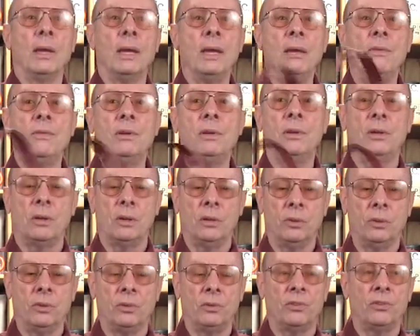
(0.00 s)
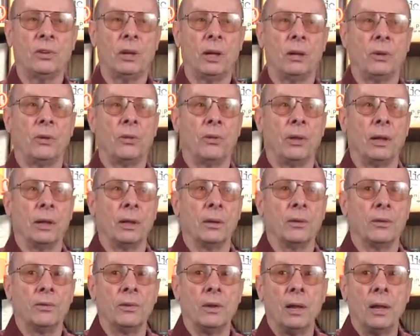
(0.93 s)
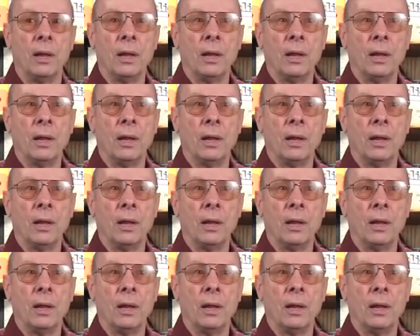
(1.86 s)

Even you can do subtle things